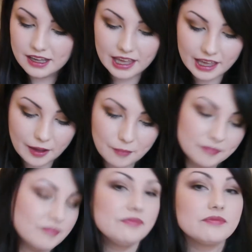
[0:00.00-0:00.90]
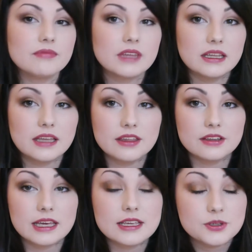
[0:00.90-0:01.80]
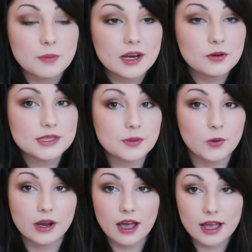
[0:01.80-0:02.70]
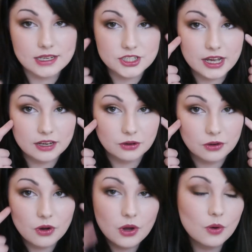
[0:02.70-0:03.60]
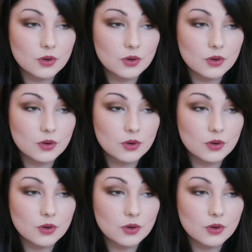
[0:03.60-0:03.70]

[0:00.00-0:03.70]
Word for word: Um, the other thing is you might notice I'm wearing eyeshadow,